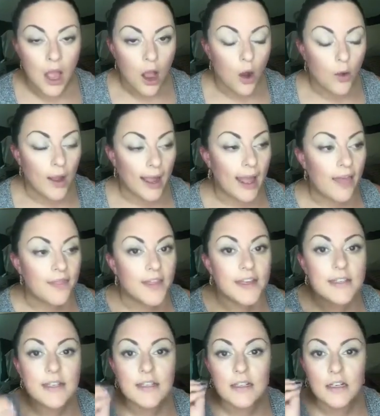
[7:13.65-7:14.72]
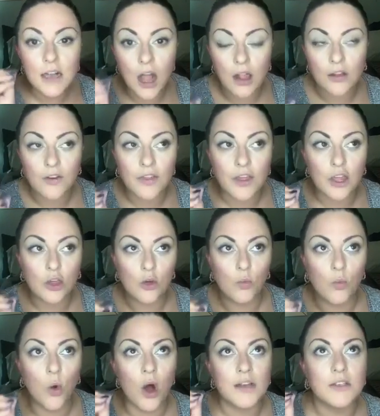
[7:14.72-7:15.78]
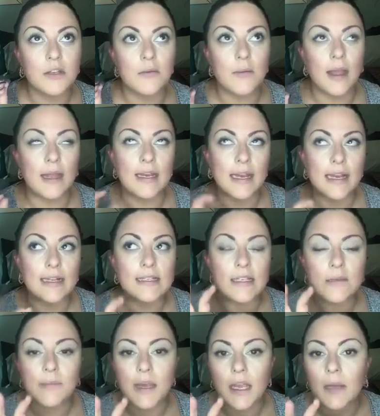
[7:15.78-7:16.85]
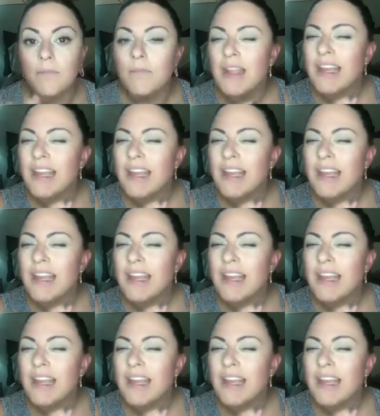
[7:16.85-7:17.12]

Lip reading: Okay. And this is a color that you want to, it needs to be